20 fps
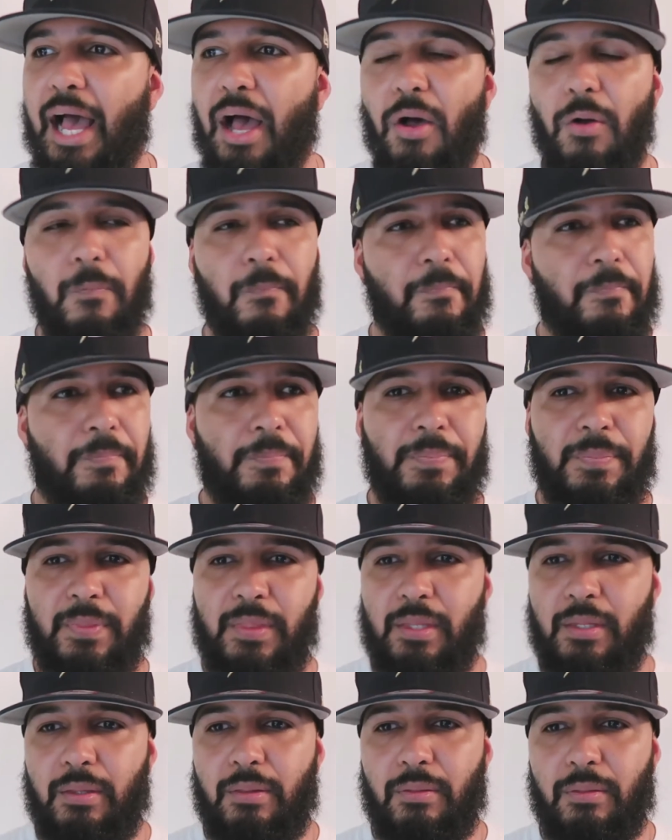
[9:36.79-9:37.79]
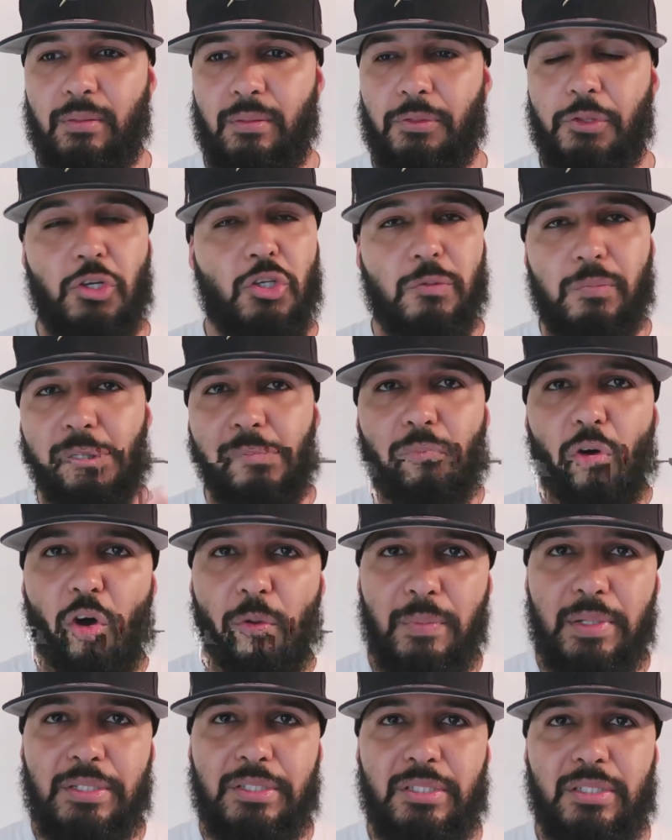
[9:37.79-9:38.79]
Now, there's
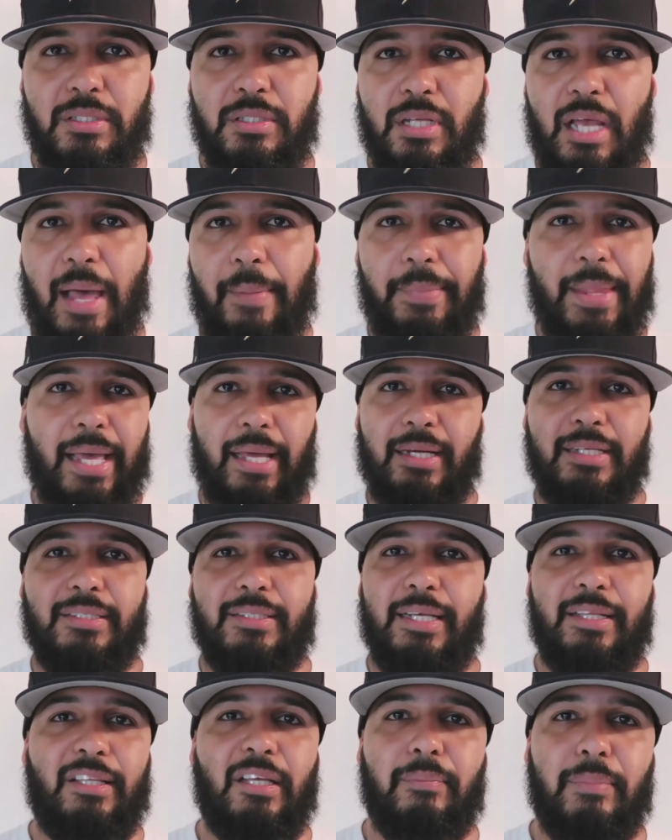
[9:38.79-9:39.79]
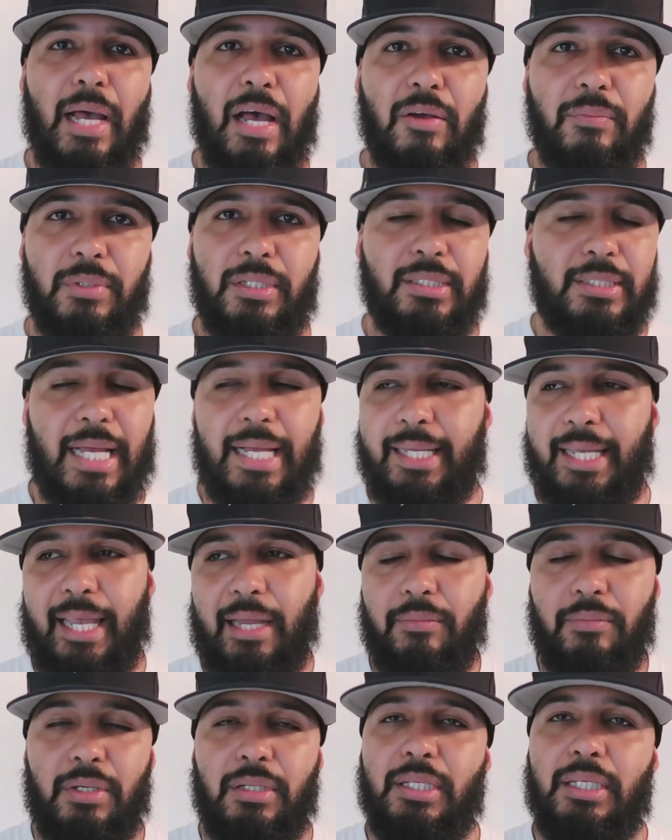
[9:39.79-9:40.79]
been moments, I'm not gonna say the amount
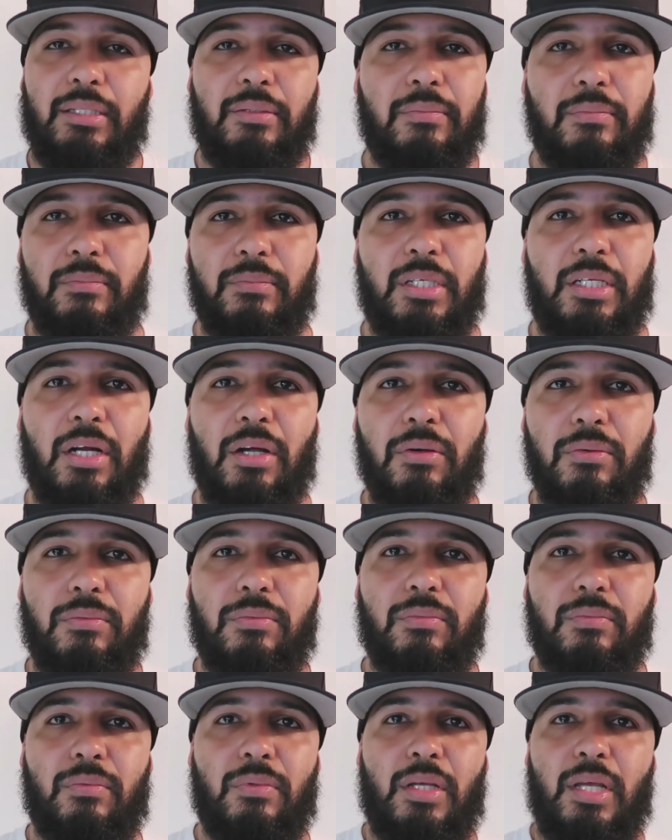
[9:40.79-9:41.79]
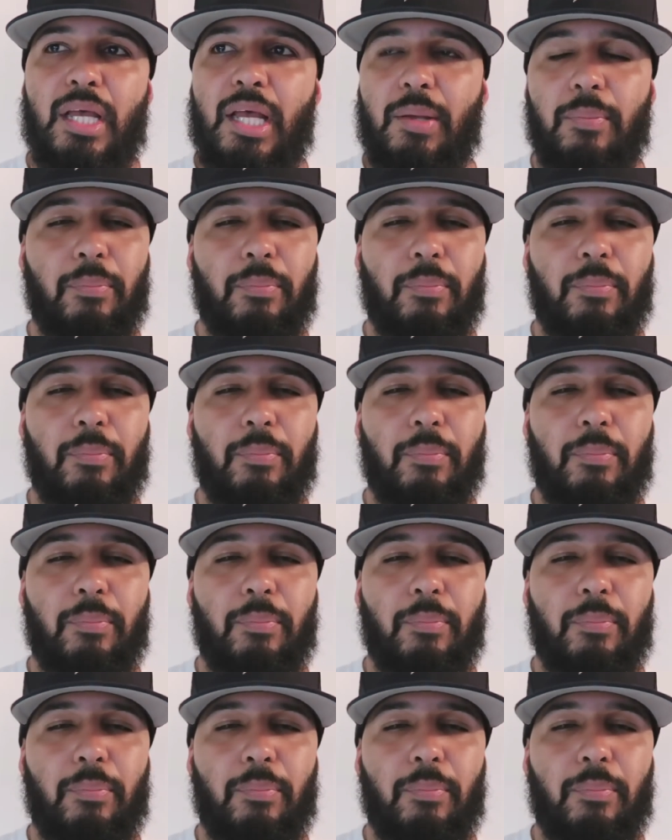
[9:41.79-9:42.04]
because I can't really, you know,